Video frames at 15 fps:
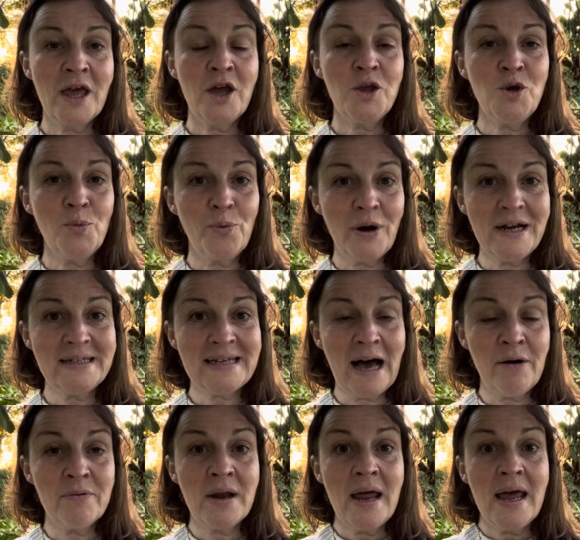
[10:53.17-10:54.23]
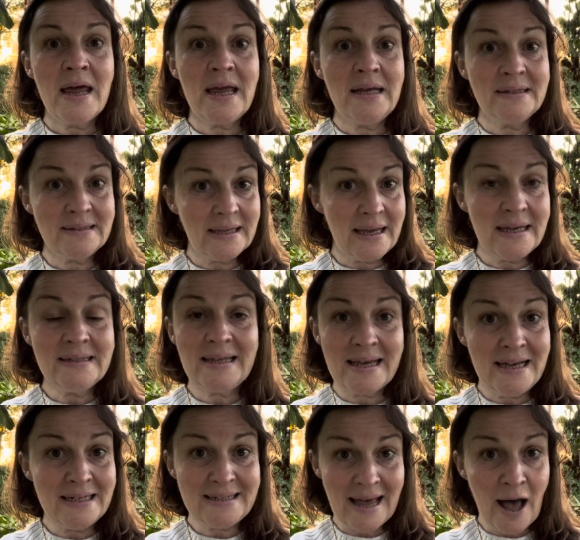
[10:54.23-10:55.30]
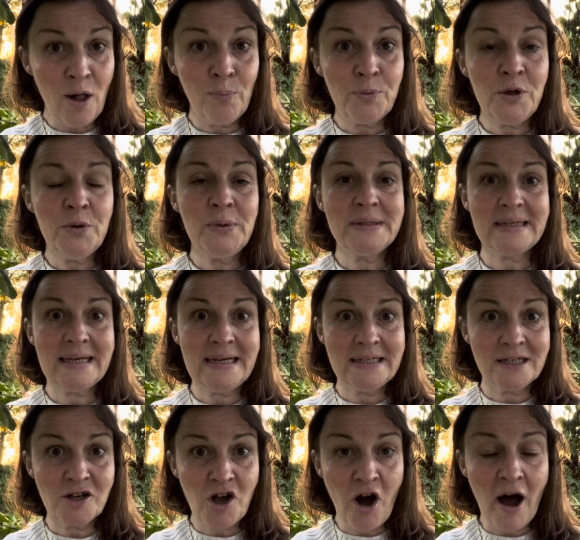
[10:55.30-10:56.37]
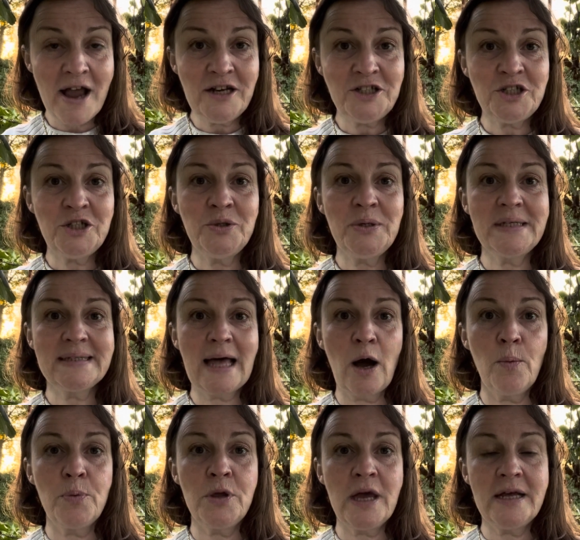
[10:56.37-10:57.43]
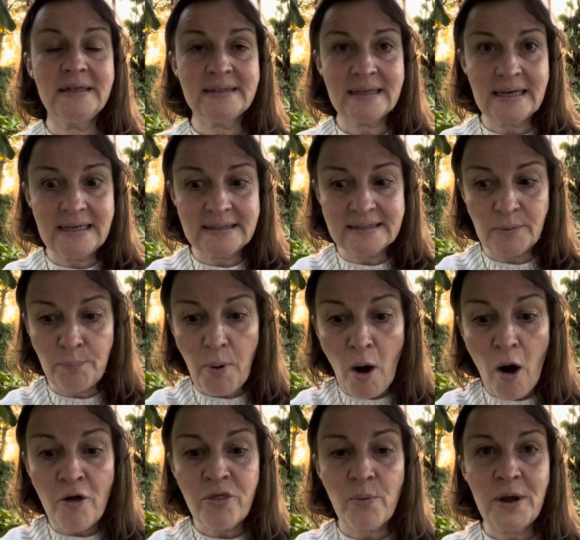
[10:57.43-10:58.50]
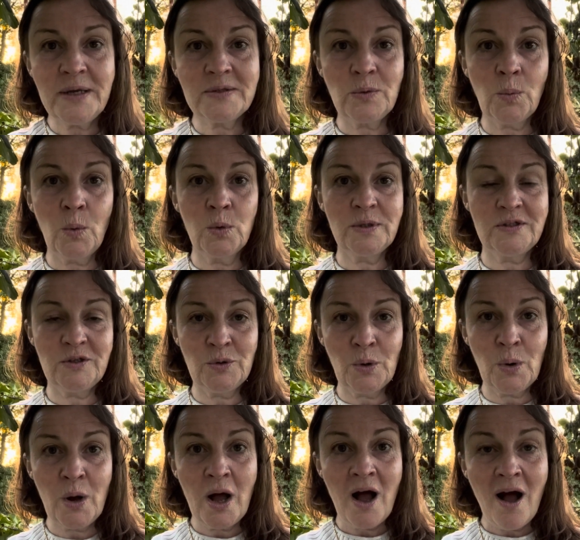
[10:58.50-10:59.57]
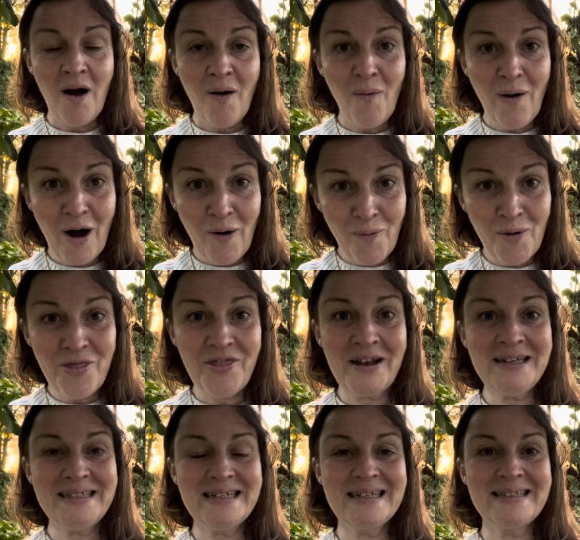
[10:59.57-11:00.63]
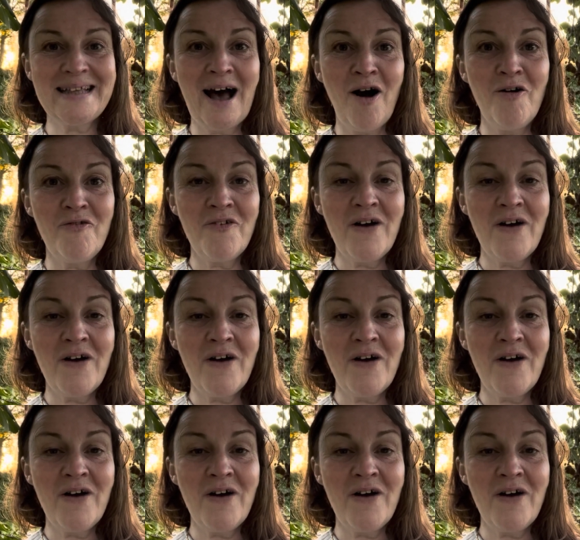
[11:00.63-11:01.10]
your breakdown is here to help you. It's here to guide you. It's a pathway towards your authentic self